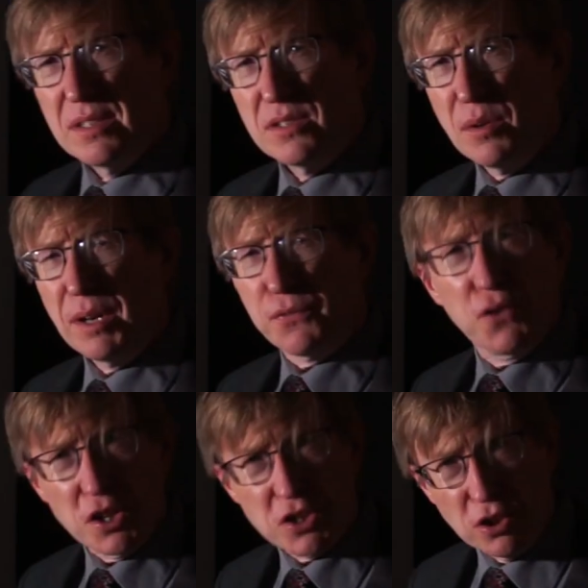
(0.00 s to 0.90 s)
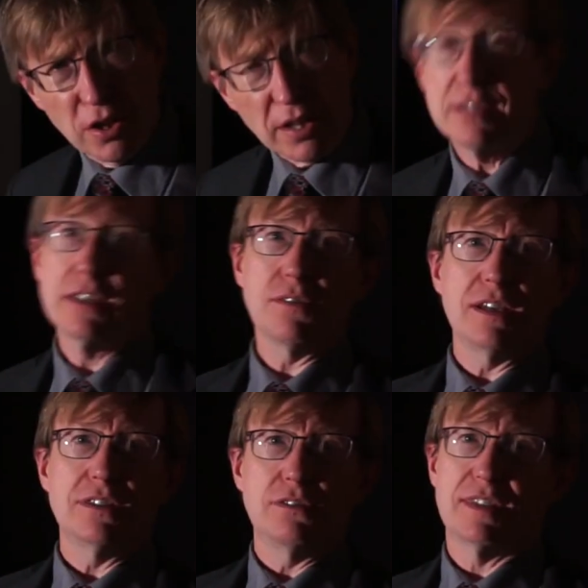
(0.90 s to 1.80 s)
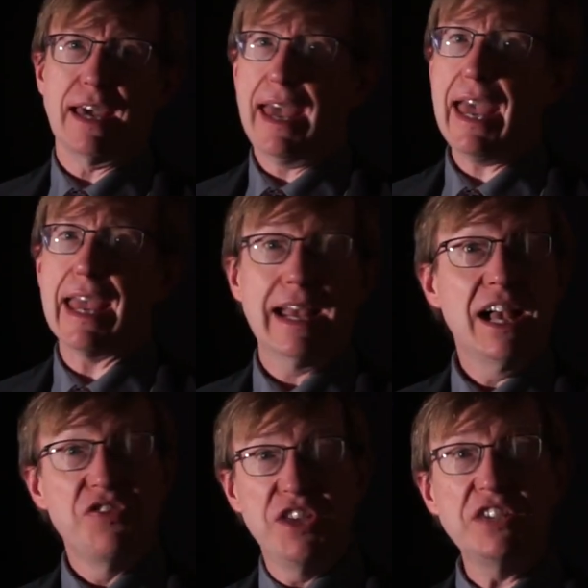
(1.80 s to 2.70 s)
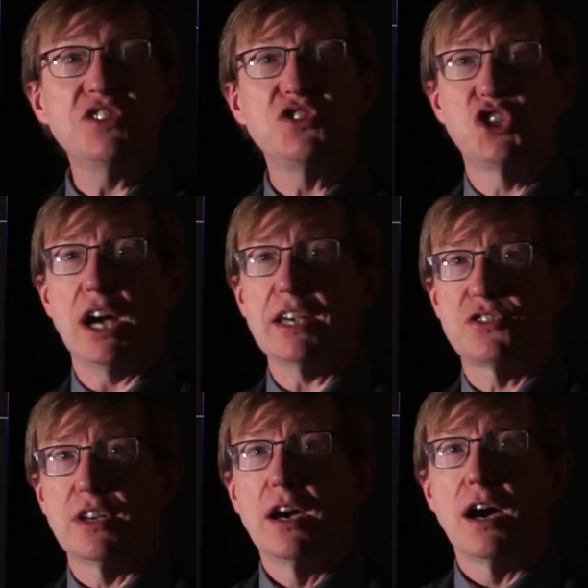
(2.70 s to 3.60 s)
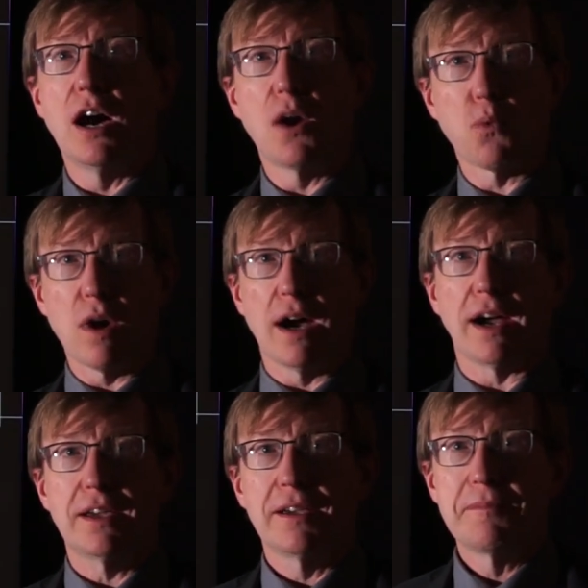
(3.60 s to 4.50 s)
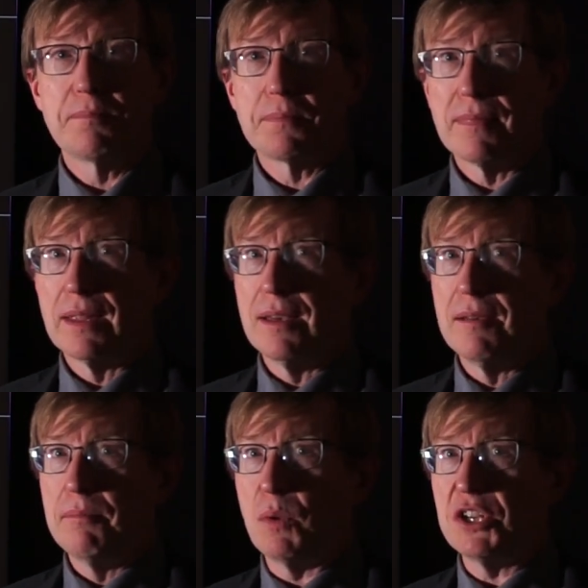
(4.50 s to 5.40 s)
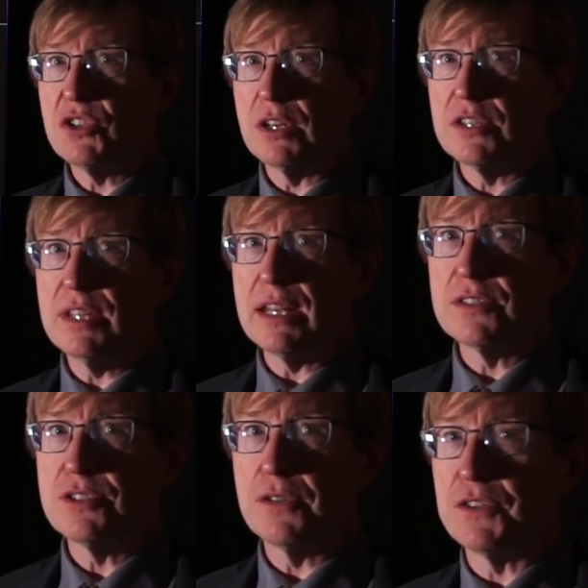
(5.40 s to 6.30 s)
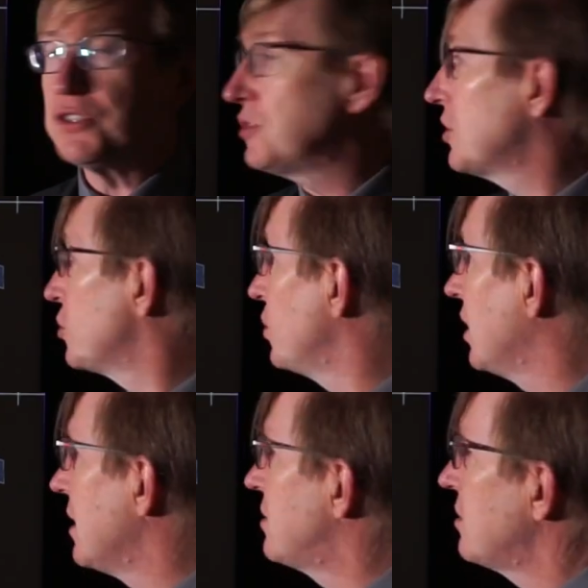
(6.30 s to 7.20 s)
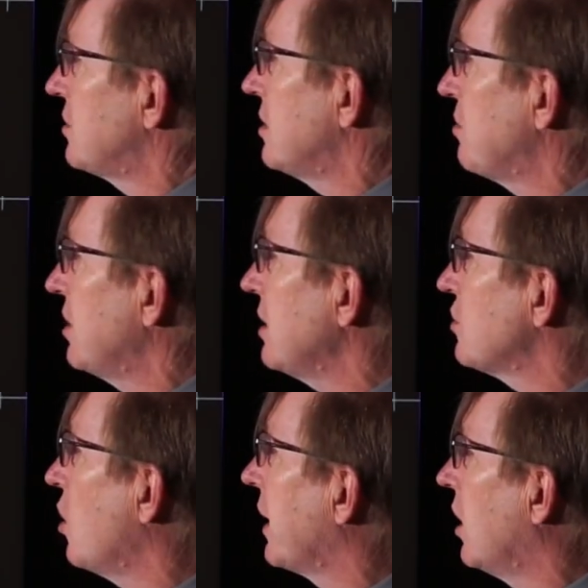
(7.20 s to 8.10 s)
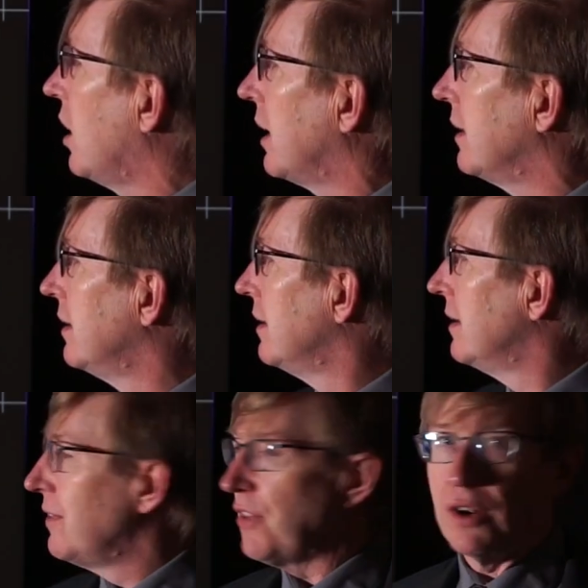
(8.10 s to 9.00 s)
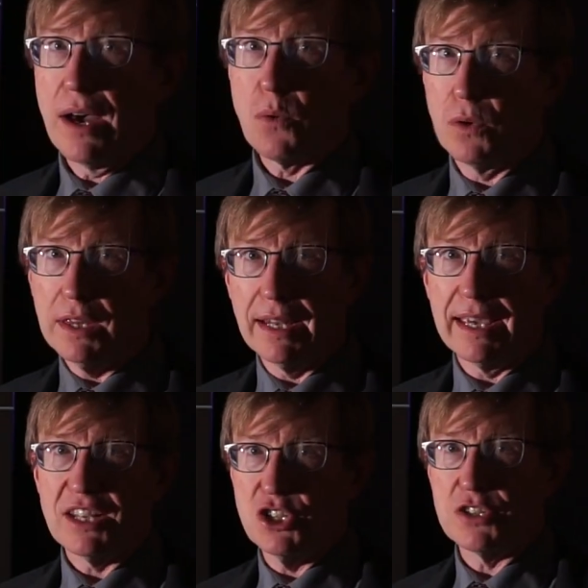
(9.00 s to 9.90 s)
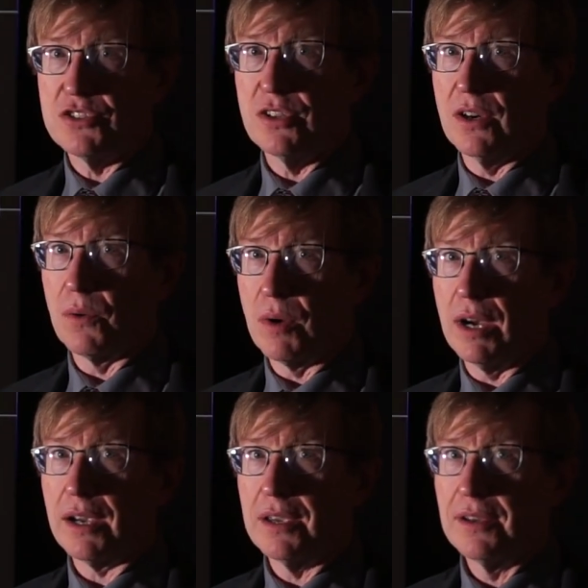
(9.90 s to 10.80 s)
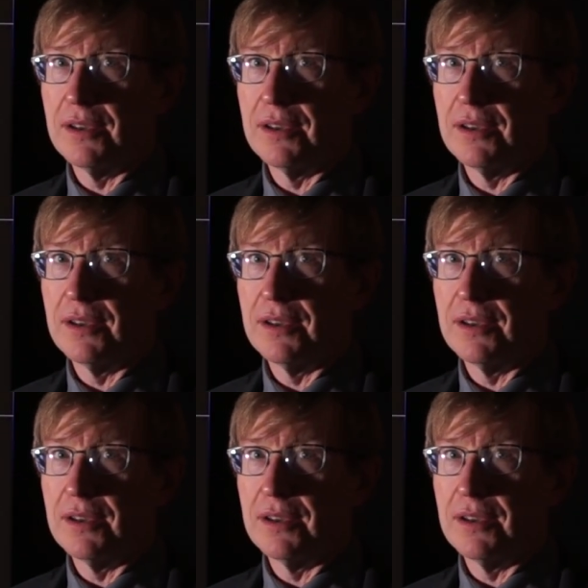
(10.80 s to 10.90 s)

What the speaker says: So at first look, Ceres, you say, hey, this is just a rock. But when you start to study the surface, you start to realize there's some things going on that are not really like just a rock.